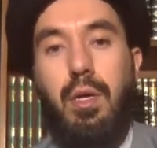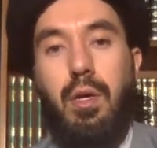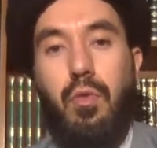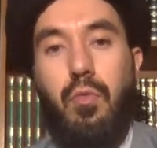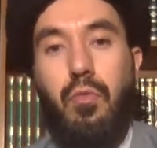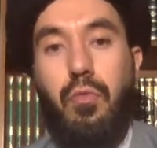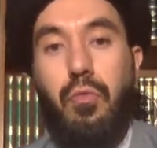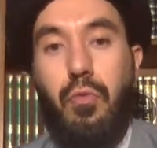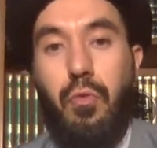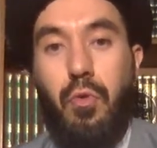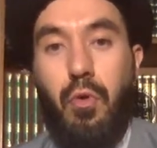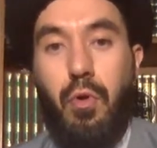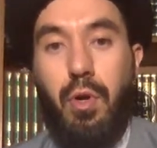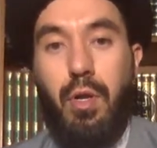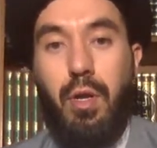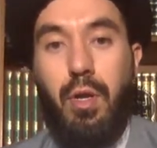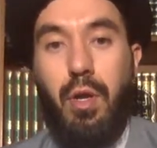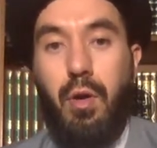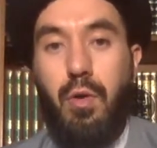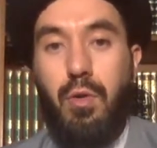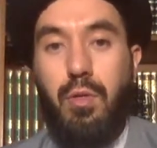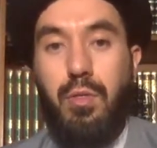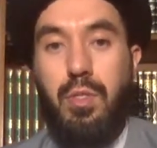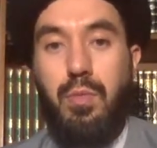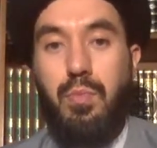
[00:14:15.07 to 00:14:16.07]
for
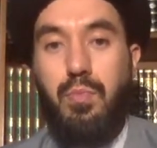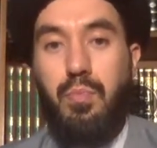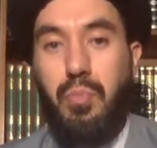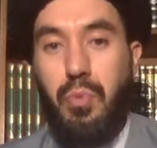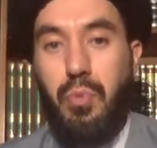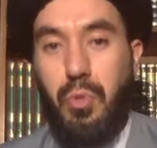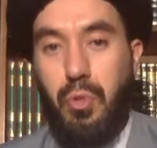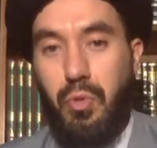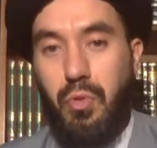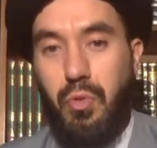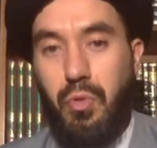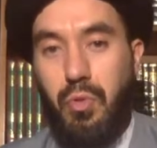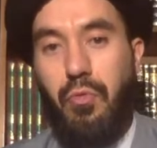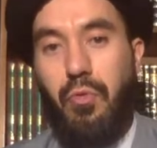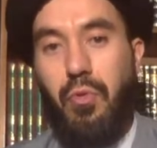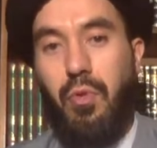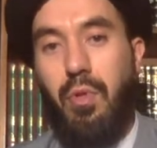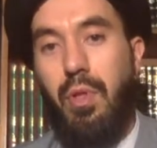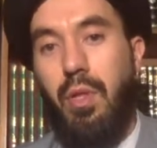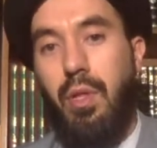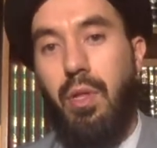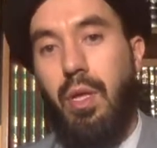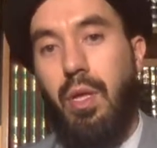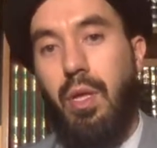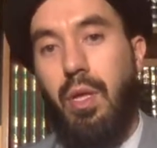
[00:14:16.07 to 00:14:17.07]
those
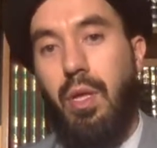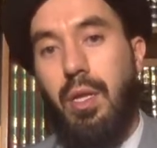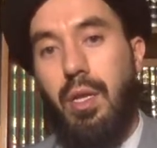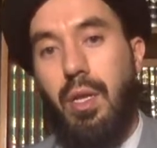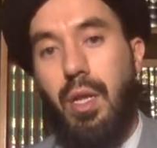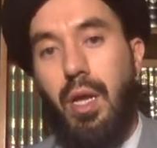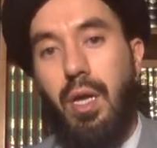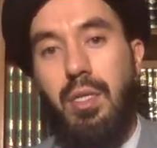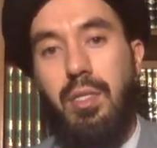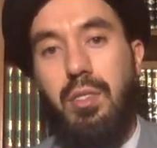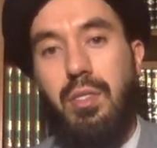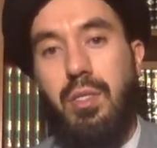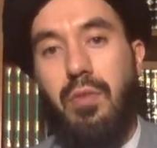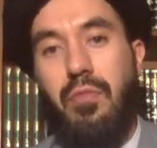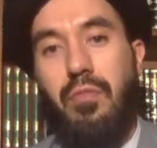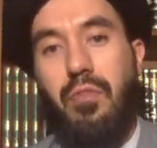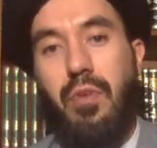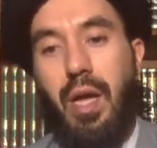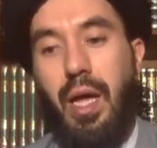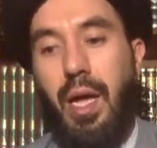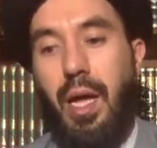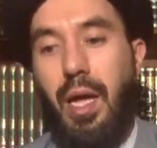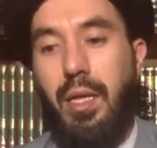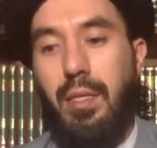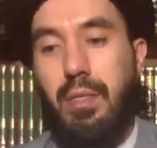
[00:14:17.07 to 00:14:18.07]
beautiful nights of
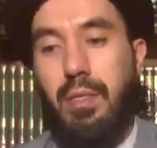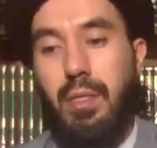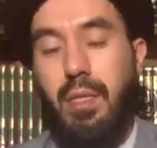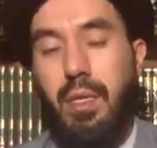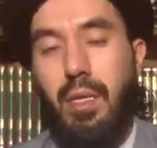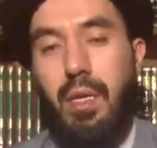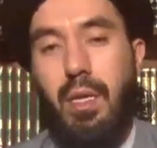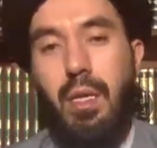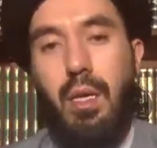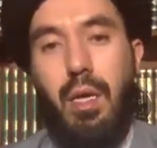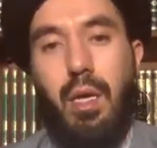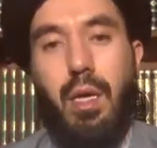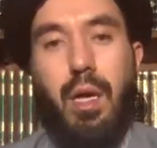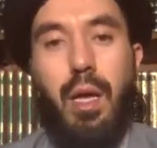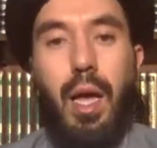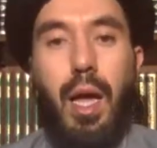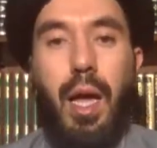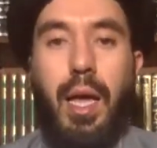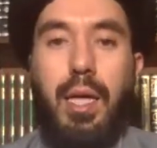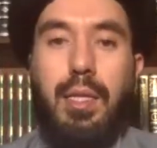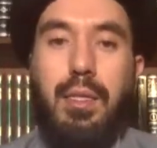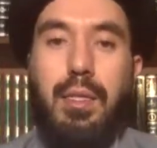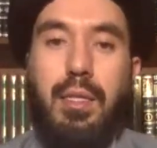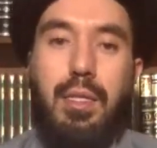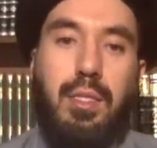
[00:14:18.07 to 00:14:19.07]
Qadr.
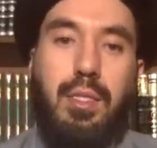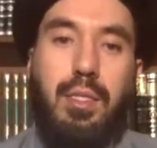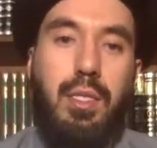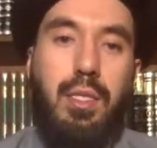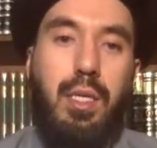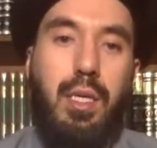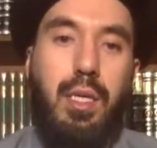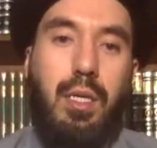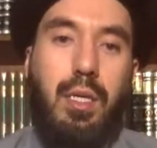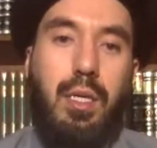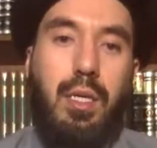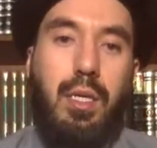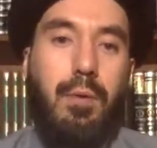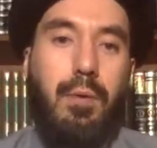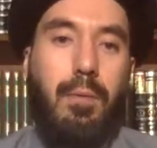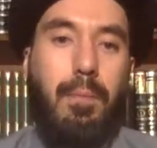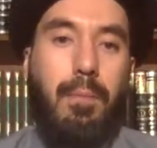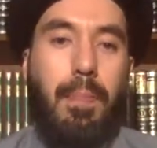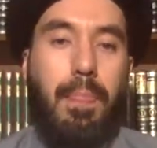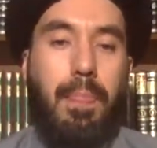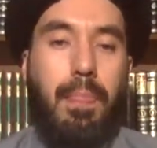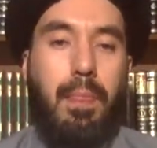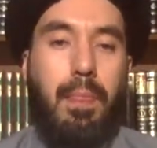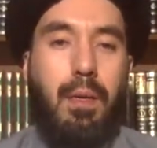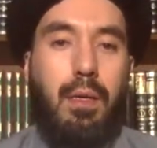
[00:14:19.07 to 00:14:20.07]
And this year,
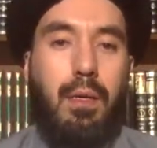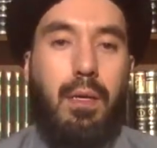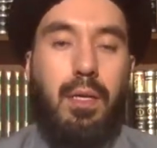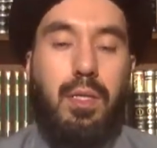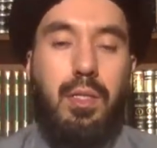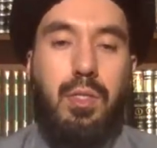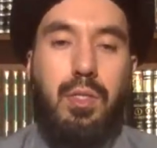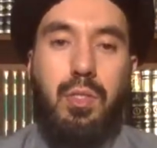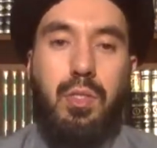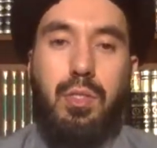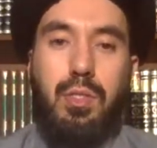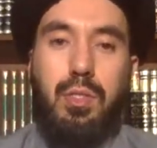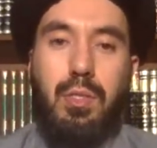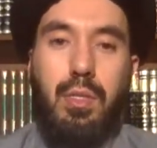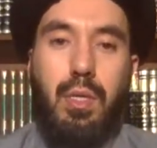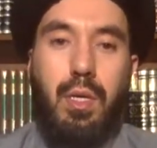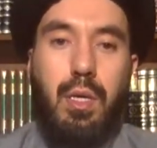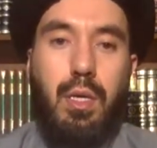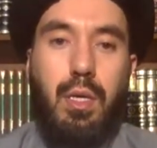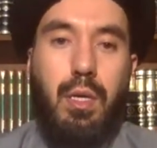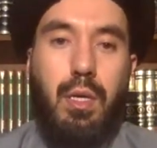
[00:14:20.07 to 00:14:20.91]
it's